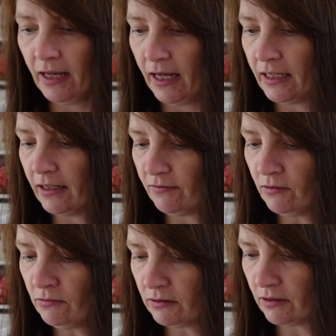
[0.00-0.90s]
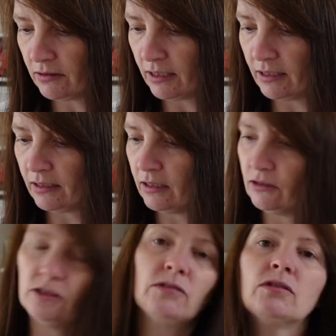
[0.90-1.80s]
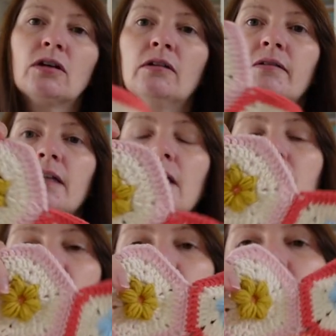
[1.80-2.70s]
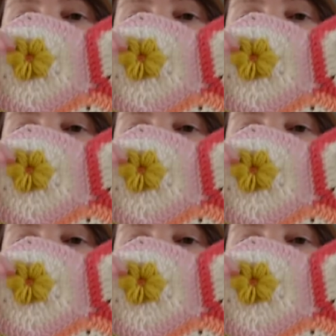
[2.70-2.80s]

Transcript: and I've also done a tutorial